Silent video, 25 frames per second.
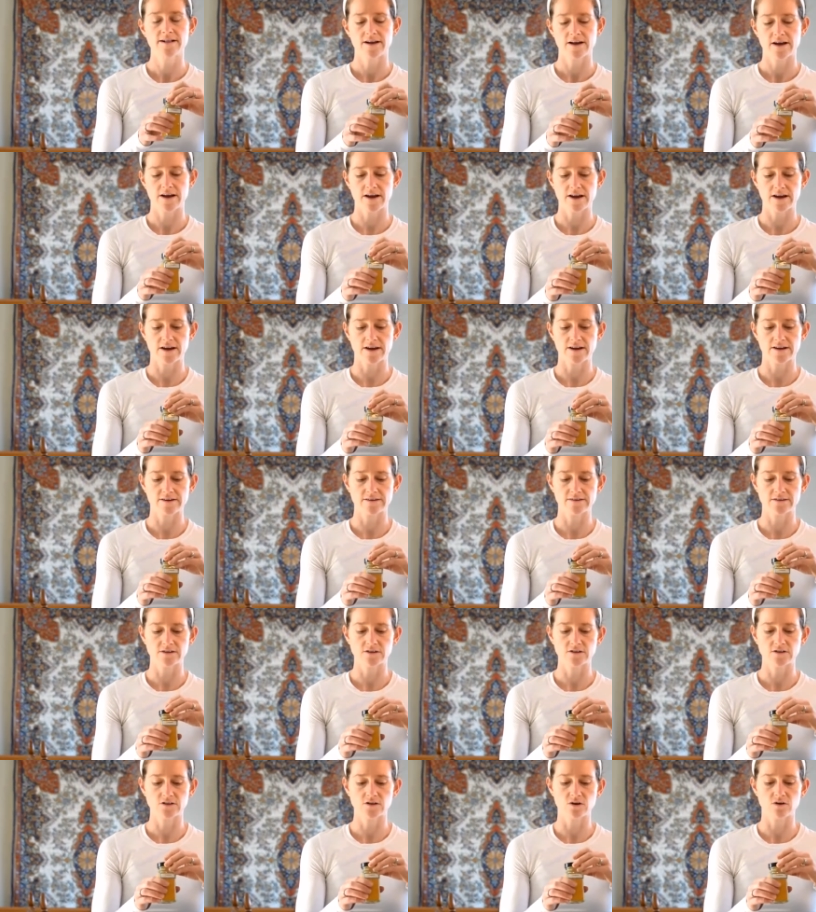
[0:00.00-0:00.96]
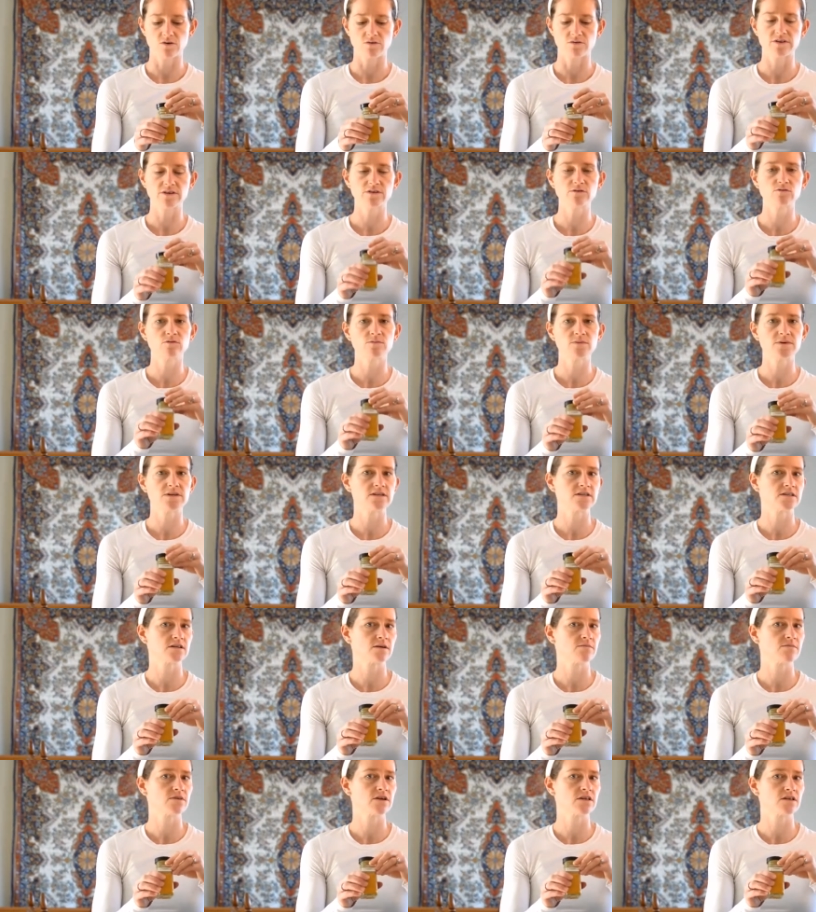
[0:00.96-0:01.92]
And so this would be
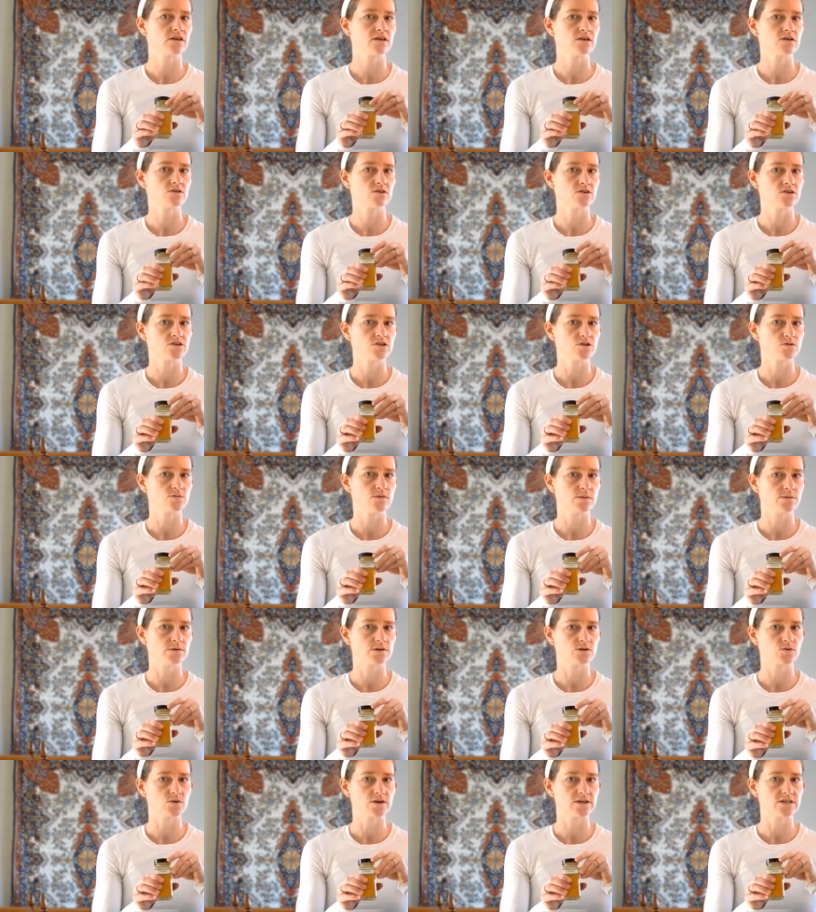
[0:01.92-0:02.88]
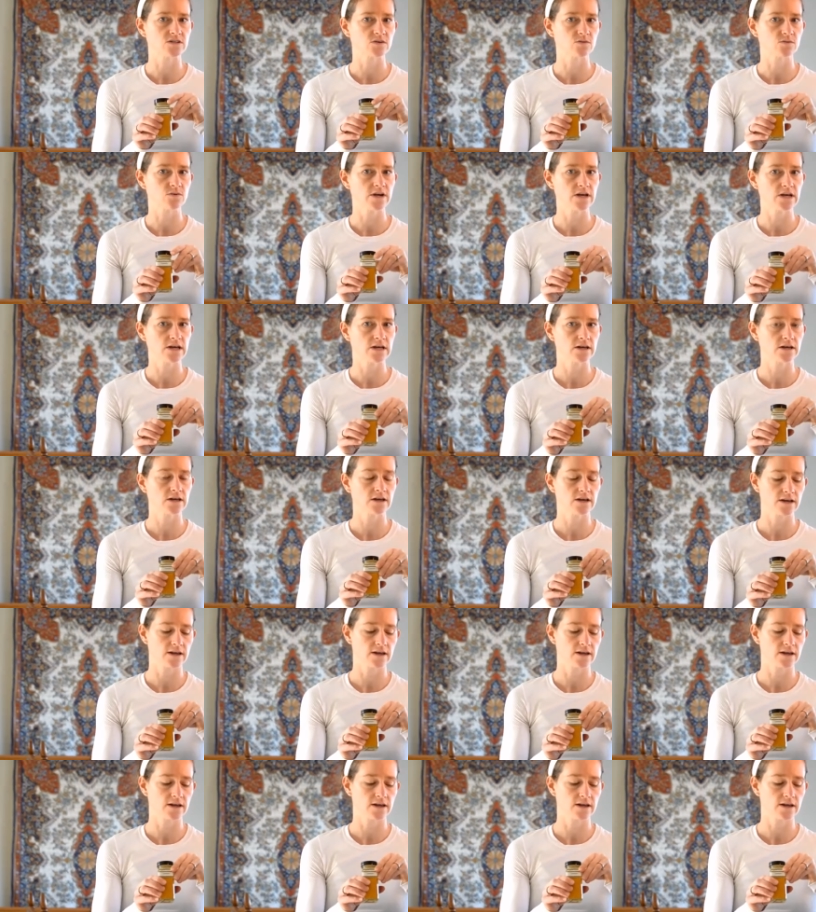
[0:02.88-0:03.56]
something that you could do maybe twice a week,